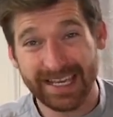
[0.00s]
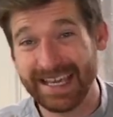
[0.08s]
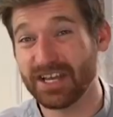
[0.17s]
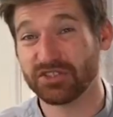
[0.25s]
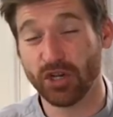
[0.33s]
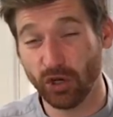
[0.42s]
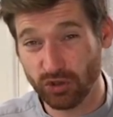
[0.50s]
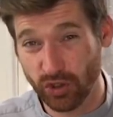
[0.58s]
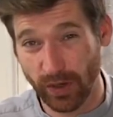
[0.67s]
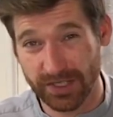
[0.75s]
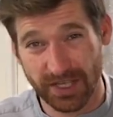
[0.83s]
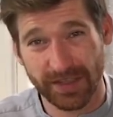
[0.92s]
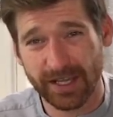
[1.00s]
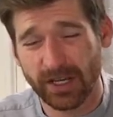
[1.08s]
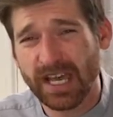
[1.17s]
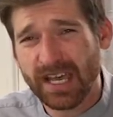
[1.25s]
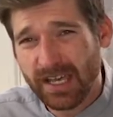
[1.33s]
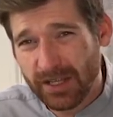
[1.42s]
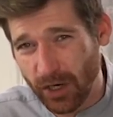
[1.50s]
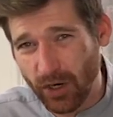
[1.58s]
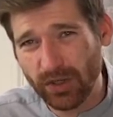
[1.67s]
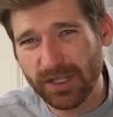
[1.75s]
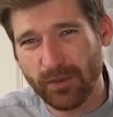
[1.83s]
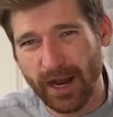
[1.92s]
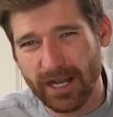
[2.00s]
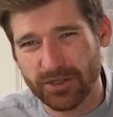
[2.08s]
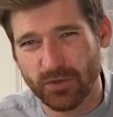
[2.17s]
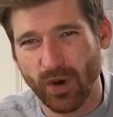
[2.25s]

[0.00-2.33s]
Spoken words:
He has no choice. I think in early rounds,